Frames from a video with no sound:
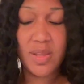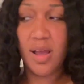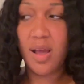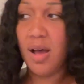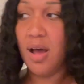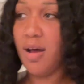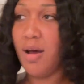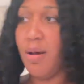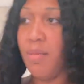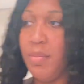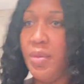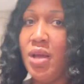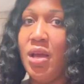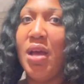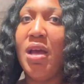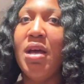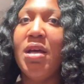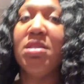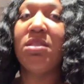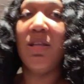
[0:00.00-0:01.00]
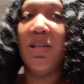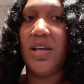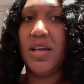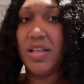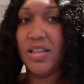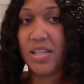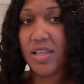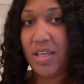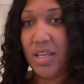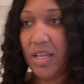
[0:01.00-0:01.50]
Um, so the
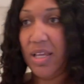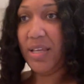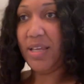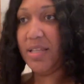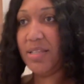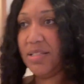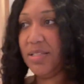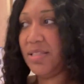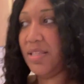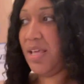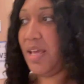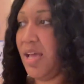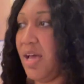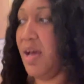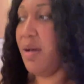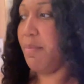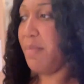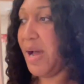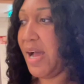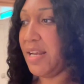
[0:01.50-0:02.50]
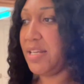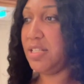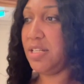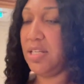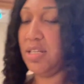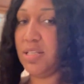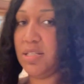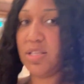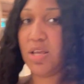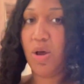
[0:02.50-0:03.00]
good thing is that
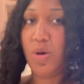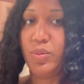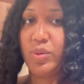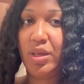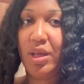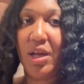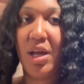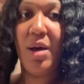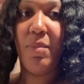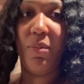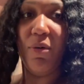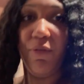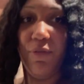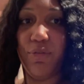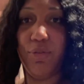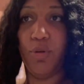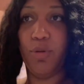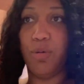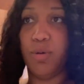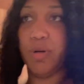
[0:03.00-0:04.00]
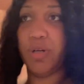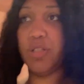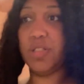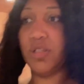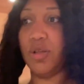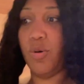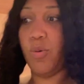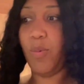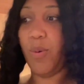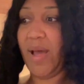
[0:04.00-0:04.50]
Hibachi is only a couple floors
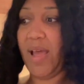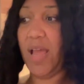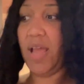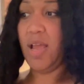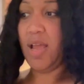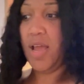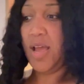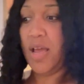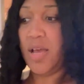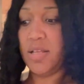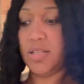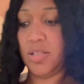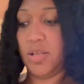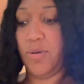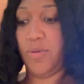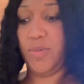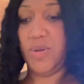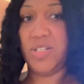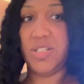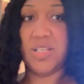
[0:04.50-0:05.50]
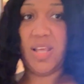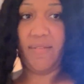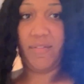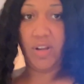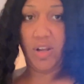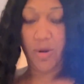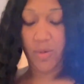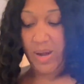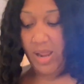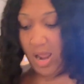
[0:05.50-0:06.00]
away. So we just have to
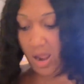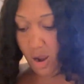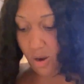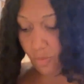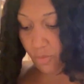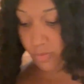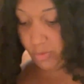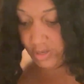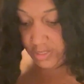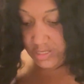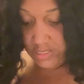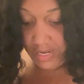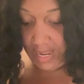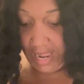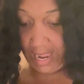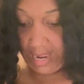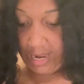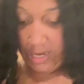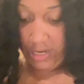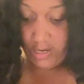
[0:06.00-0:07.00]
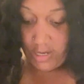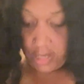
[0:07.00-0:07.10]
go down one to eight.